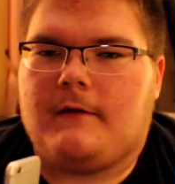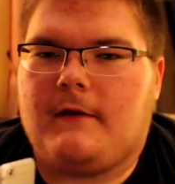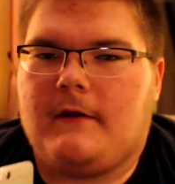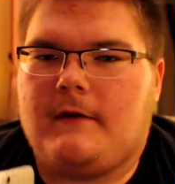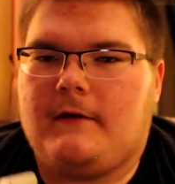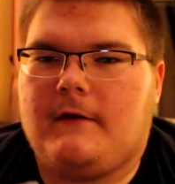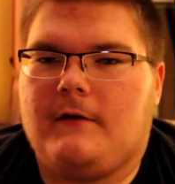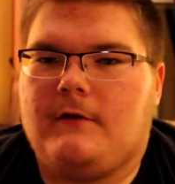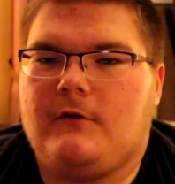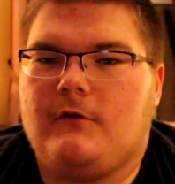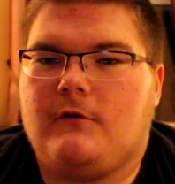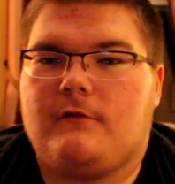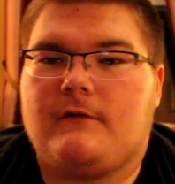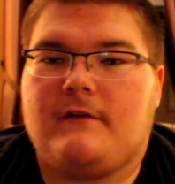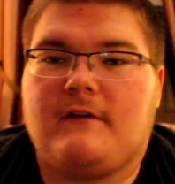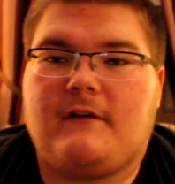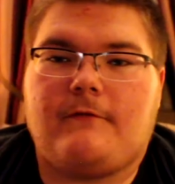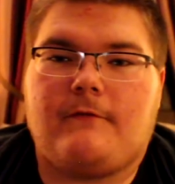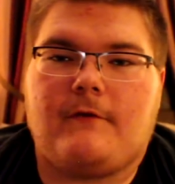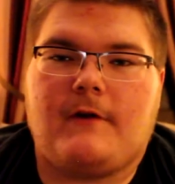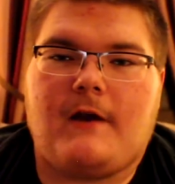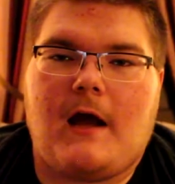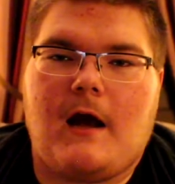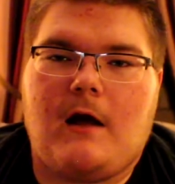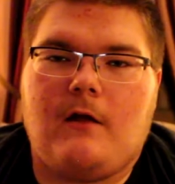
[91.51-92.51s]
They did use a
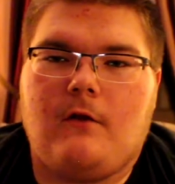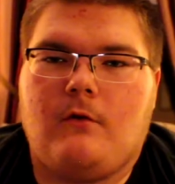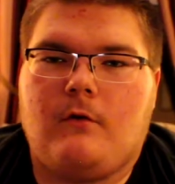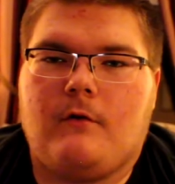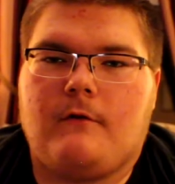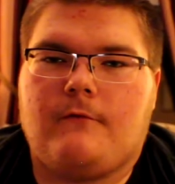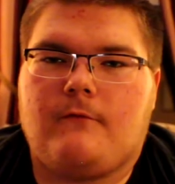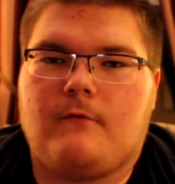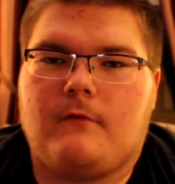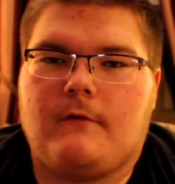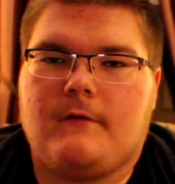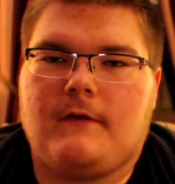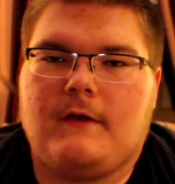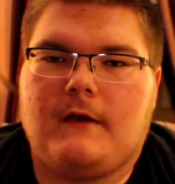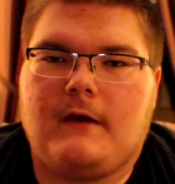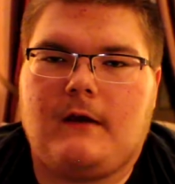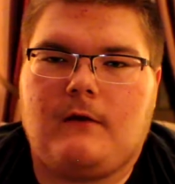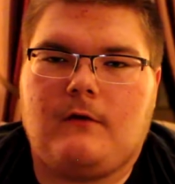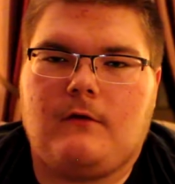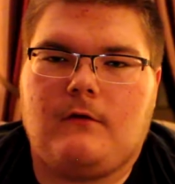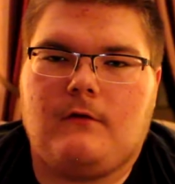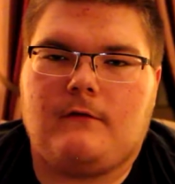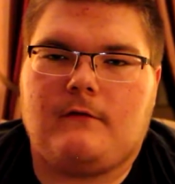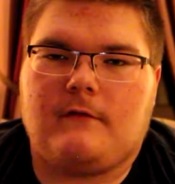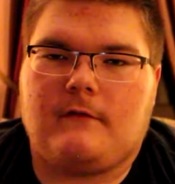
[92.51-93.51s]
different alloy for it. They
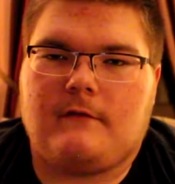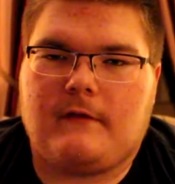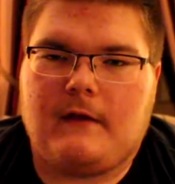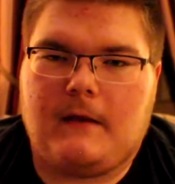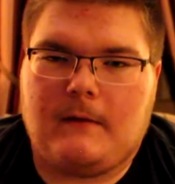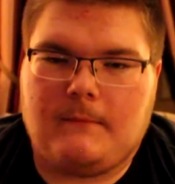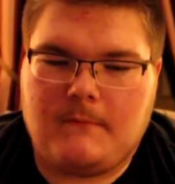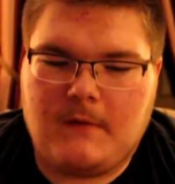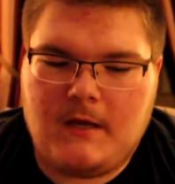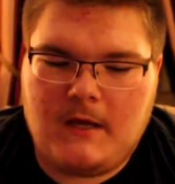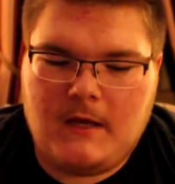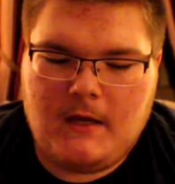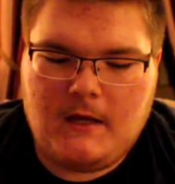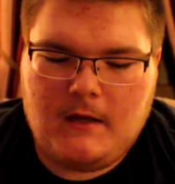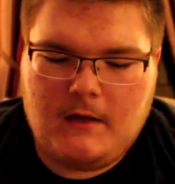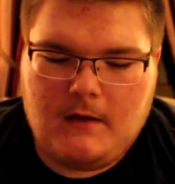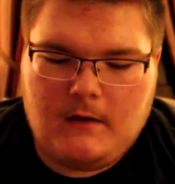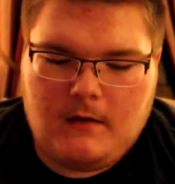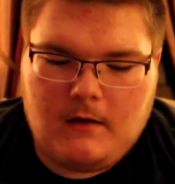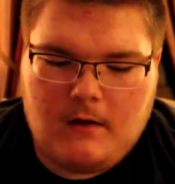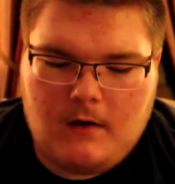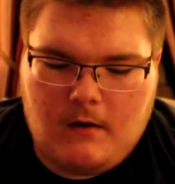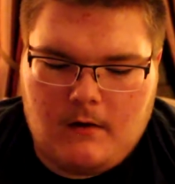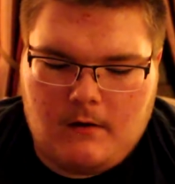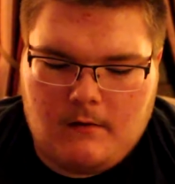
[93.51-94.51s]
didn't use the same
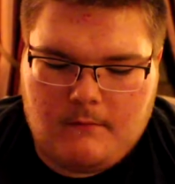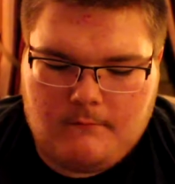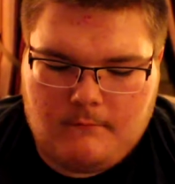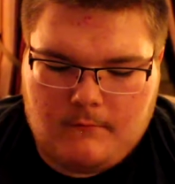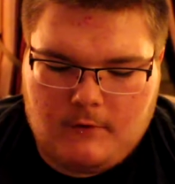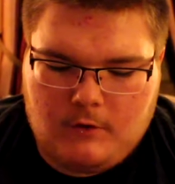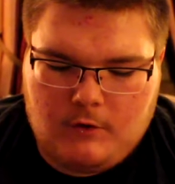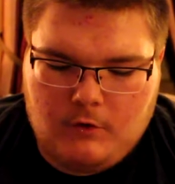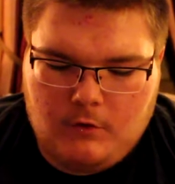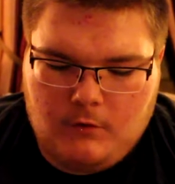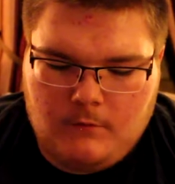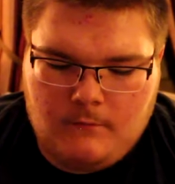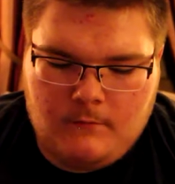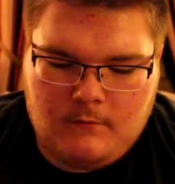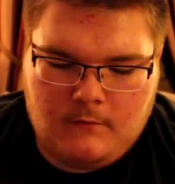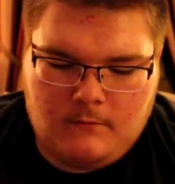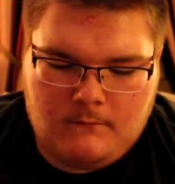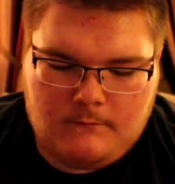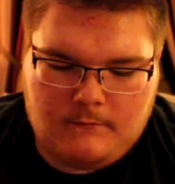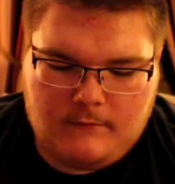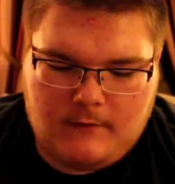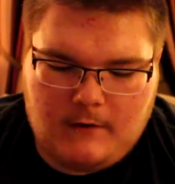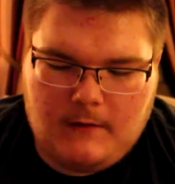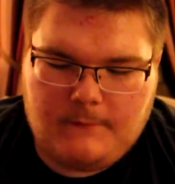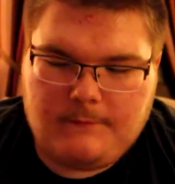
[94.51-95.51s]

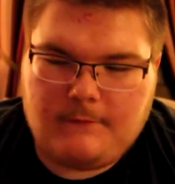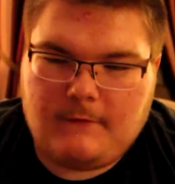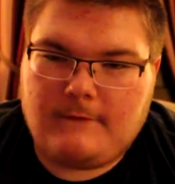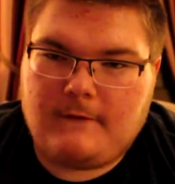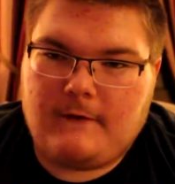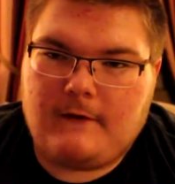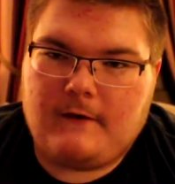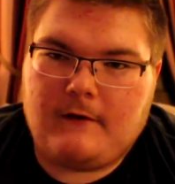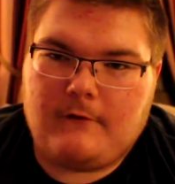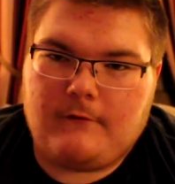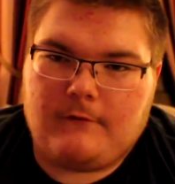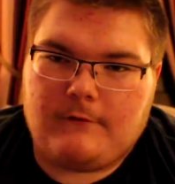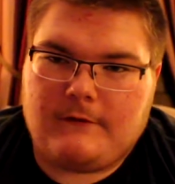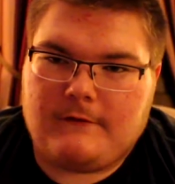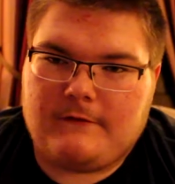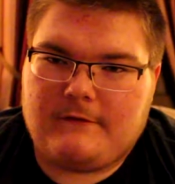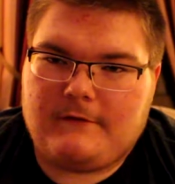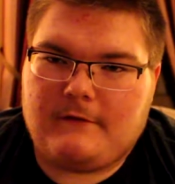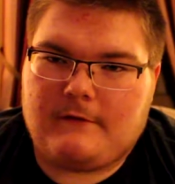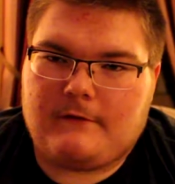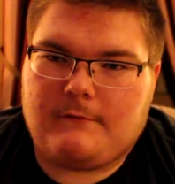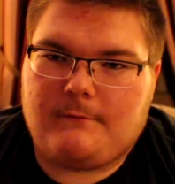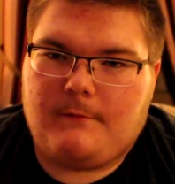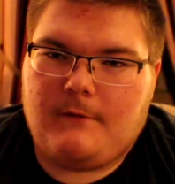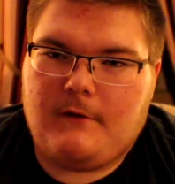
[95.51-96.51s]
aluminum type that they did with the
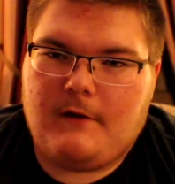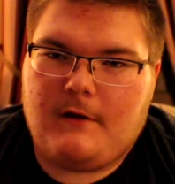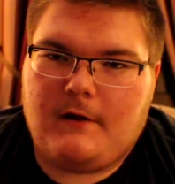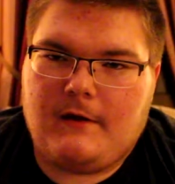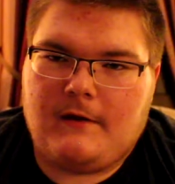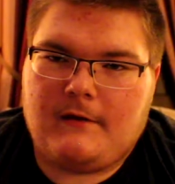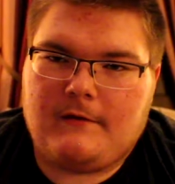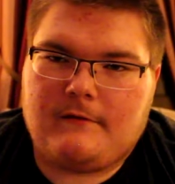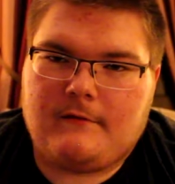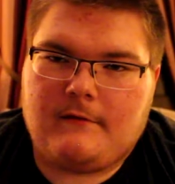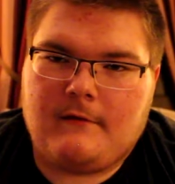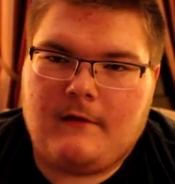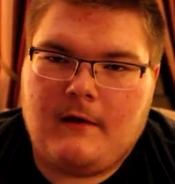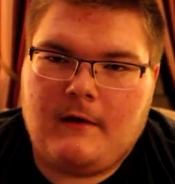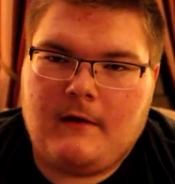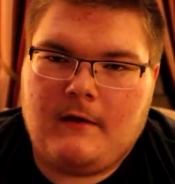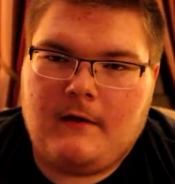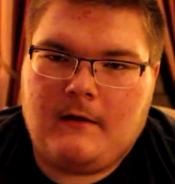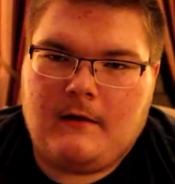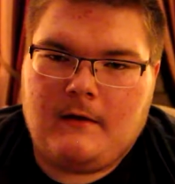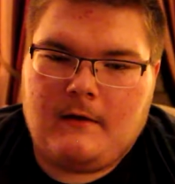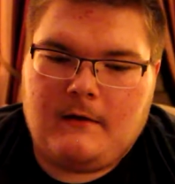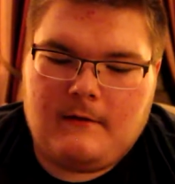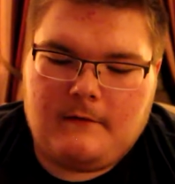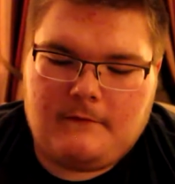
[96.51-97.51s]
6 Plus,
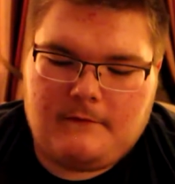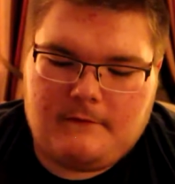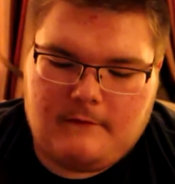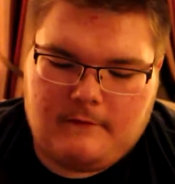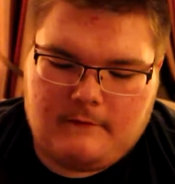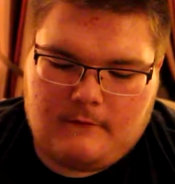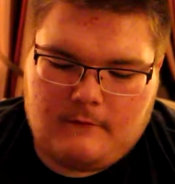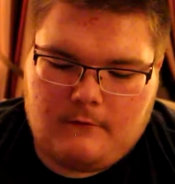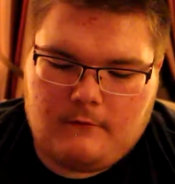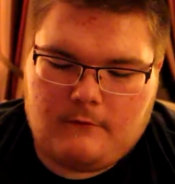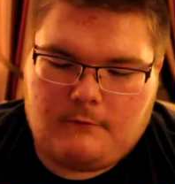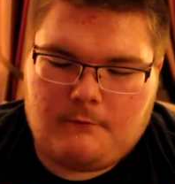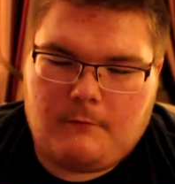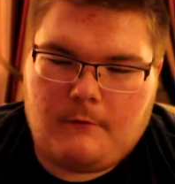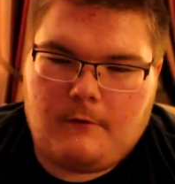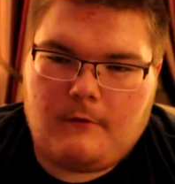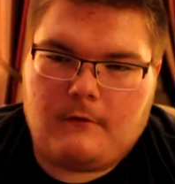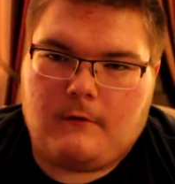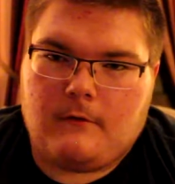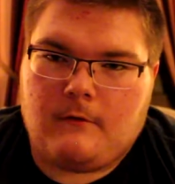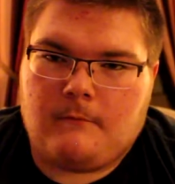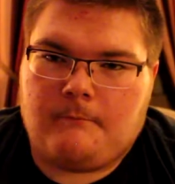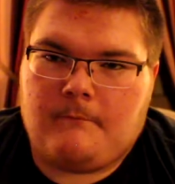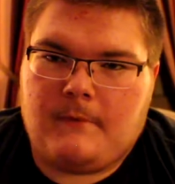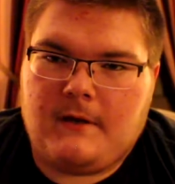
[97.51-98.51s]
since it was prone
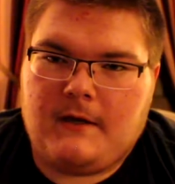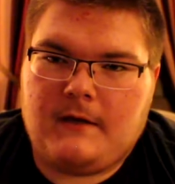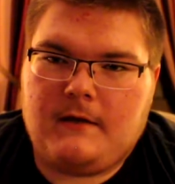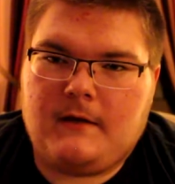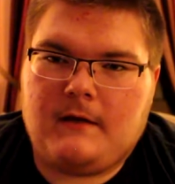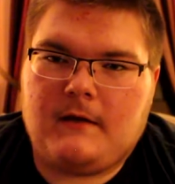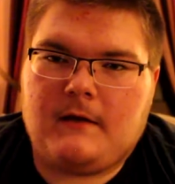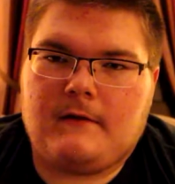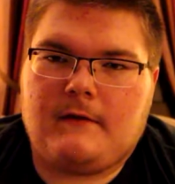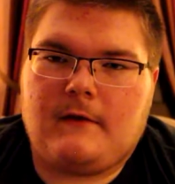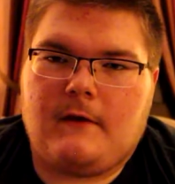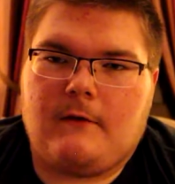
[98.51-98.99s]
to bending.